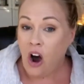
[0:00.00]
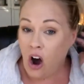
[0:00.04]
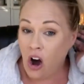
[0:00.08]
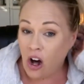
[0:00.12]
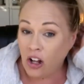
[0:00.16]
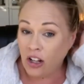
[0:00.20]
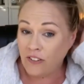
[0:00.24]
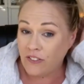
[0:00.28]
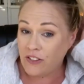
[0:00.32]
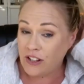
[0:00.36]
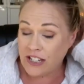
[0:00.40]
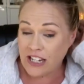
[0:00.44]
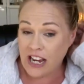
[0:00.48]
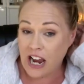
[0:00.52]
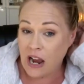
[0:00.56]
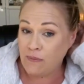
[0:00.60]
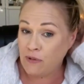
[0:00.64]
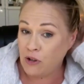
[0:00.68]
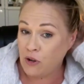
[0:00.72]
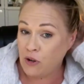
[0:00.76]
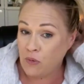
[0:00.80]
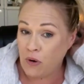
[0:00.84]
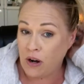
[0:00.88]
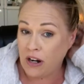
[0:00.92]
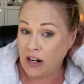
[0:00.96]
all of the time
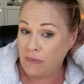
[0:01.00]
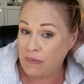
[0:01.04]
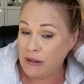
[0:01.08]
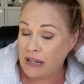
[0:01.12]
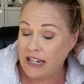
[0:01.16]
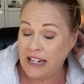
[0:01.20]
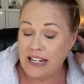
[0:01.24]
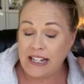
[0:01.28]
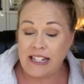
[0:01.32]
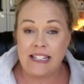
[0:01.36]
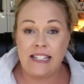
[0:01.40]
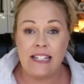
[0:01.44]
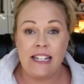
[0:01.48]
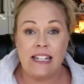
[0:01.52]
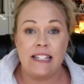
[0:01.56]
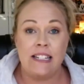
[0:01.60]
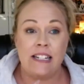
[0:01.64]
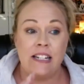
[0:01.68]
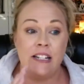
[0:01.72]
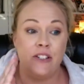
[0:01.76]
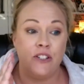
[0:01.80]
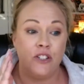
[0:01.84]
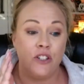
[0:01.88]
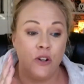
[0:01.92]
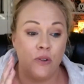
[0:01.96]
you want to be
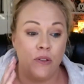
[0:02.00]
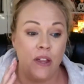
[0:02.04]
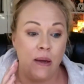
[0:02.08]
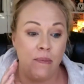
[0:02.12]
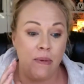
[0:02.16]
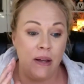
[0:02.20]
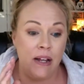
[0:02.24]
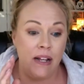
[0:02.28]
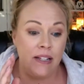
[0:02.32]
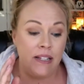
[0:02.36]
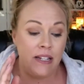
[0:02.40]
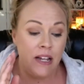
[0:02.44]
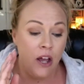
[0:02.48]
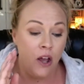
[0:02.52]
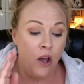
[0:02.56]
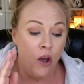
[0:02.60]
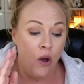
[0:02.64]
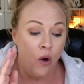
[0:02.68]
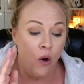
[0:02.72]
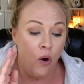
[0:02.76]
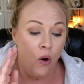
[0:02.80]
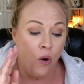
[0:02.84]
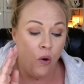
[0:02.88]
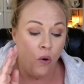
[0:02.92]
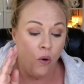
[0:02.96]
consistent. So that means
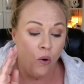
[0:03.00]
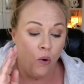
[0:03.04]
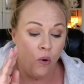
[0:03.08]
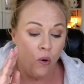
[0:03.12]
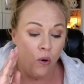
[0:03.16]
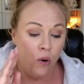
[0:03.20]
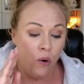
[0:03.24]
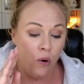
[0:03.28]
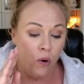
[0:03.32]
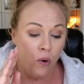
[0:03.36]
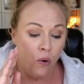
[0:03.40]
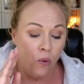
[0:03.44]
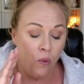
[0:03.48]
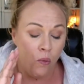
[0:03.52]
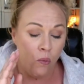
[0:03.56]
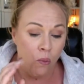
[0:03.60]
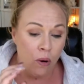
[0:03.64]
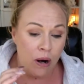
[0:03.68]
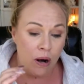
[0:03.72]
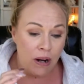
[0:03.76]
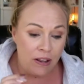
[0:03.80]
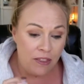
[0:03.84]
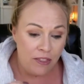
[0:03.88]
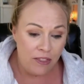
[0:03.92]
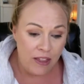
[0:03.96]

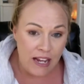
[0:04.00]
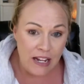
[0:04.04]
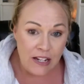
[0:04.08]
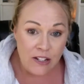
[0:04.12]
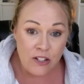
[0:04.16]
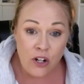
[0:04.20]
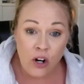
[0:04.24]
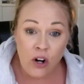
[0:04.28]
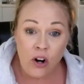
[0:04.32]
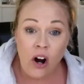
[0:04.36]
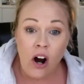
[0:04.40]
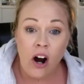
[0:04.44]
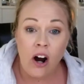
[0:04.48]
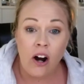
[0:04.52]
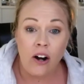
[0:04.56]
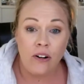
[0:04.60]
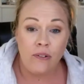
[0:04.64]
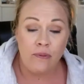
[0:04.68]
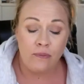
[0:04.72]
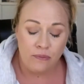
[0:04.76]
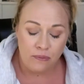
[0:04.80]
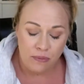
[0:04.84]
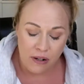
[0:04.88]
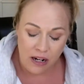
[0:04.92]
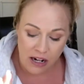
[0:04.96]
when things are hard,
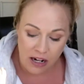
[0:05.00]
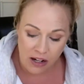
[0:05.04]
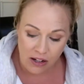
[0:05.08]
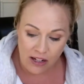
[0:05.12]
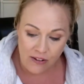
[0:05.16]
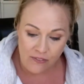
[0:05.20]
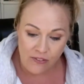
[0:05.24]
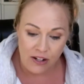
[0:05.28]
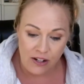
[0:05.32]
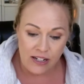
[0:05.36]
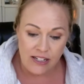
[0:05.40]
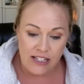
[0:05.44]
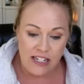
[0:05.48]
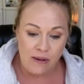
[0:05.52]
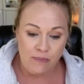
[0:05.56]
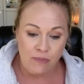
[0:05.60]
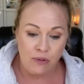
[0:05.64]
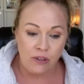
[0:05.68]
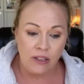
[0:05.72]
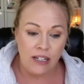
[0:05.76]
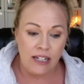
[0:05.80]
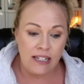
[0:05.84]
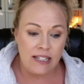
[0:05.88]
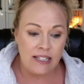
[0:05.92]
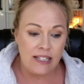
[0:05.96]
and I'll give an
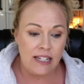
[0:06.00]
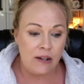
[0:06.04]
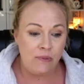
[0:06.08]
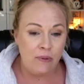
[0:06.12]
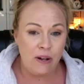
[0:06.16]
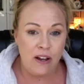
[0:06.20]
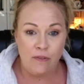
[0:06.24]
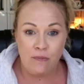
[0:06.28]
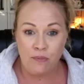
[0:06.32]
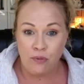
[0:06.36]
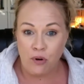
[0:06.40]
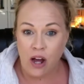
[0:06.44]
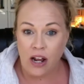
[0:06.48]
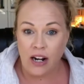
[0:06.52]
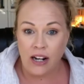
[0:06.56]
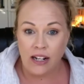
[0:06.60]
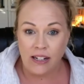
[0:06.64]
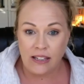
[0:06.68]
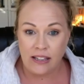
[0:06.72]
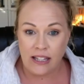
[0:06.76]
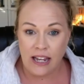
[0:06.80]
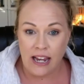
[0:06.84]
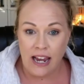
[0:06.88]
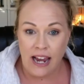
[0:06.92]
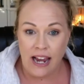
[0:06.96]
example. Let's say we have
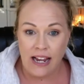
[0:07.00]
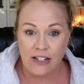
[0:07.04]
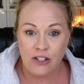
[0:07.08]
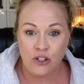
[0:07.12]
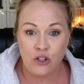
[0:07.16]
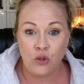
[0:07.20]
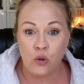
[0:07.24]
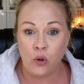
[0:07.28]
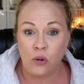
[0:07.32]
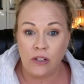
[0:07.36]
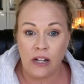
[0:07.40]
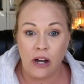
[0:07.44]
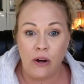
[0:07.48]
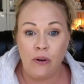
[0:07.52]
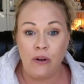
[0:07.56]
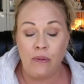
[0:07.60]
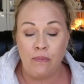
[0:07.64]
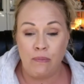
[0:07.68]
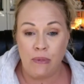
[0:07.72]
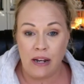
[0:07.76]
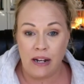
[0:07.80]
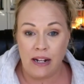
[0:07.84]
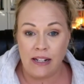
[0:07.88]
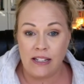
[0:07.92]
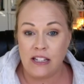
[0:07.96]
product that has sold out in
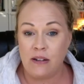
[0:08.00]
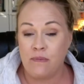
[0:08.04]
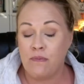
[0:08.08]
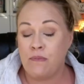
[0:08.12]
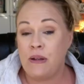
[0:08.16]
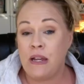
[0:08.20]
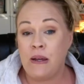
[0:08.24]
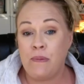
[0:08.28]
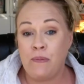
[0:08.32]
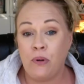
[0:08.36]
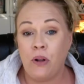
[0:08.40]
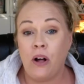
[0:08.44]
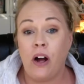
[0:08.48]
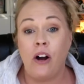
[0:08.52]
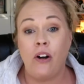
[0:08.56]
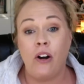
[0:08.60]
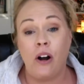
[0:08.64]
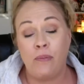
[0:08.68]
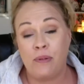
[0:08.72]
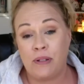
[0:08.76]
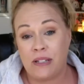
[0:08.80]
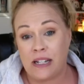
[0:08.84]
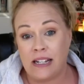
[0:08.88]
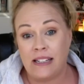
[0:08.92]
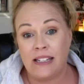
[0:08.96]
minutes and people are
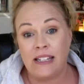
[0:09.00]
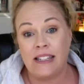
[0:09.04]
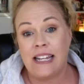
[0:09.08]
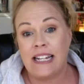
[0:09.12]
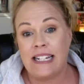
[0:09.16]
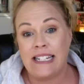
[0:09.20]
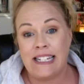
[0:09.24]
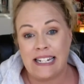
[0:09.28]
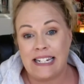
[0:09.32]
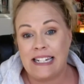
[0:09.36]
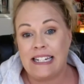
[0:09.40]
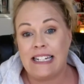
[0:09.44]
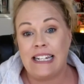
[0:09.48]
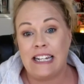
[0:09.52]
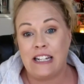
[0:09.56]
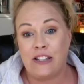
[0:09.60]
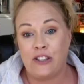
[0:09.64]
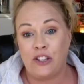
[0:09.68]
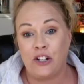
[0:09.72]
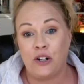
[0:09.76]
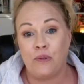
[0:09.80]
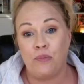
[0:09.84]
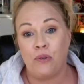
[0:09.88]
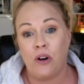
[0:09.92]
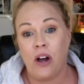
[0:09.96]
upset that they didn't get
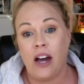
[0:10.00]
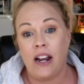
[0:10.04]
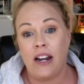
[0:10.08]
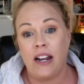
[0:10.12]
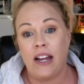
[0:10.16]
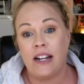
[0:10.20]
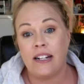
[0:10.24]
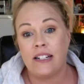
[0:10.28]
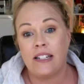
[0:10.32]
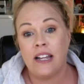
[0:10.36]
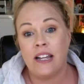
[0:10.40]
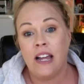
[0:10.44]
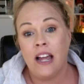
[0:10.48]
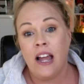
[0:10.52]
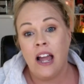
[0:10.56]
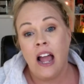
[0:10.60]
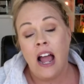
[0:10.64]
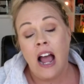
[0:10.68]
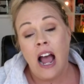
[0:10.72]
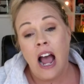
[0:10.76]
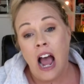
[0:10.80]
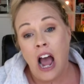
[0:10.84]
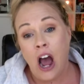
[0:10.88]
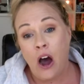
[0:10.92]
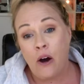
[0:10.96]
their product.
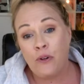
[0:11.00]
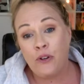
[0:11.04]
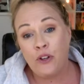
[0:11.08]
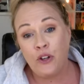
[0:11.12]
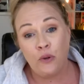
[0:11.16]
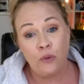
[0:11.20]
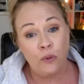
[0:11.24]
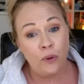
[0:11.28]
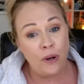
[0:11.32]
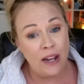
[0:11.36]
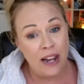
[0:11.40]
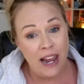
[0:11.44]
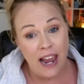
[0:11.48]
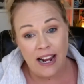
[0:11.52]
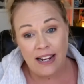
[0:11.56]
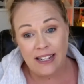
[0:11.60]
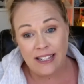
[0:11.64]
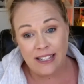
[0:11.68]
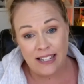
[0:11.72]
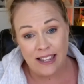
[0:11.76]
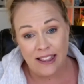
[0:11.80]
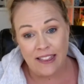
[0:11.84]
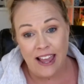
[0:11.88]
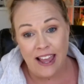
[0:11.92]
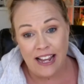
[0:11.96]
How you react
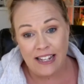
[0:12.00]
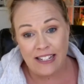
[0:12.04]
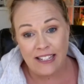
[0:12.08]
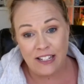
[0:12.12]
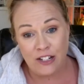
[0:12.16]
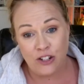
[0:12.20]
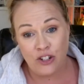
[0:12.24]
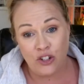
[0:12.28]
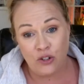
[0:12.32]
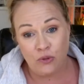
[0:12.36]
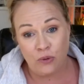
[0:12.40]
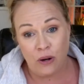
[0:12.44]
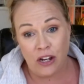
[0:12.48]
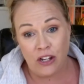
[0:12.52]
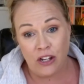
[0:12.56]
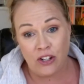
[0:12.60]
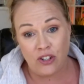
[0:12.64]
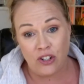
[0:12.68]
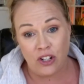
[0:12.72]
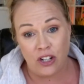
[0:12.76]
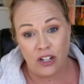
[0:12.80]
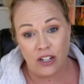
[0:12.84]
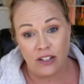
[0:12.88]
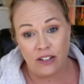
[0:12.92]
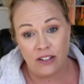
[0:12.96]
to that
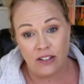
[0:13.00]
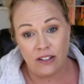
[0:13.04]
situation